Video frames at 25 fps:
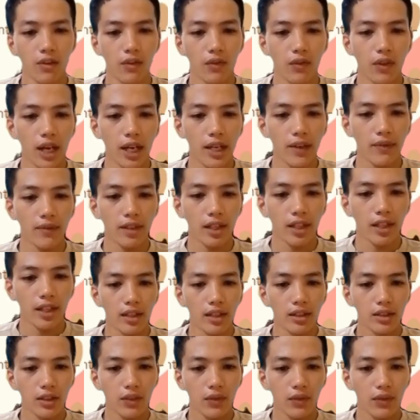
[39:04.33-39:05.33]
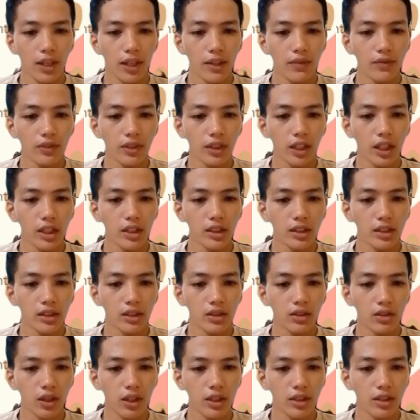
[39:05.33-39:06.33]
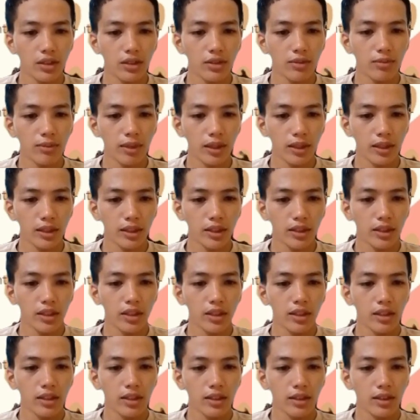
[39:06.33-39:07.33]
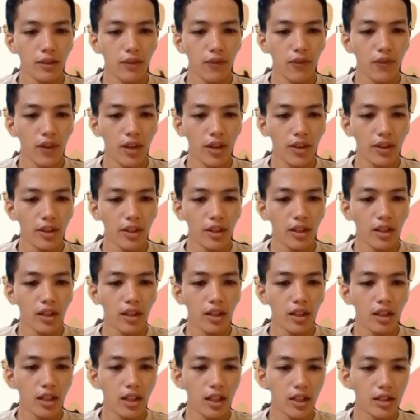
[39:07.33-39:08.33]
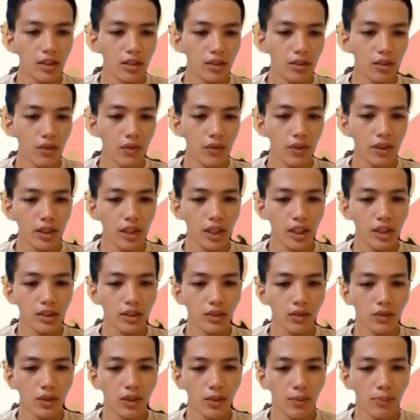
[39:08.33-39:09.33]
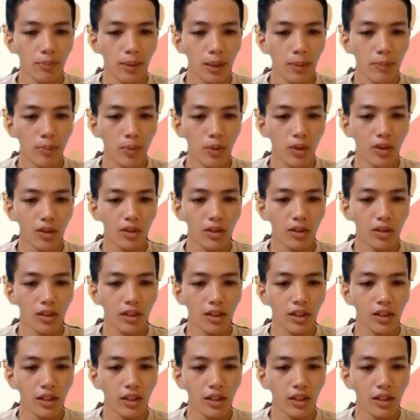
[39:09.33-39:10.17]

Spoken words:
5. The film tends to undermine the faith and the confidence of the people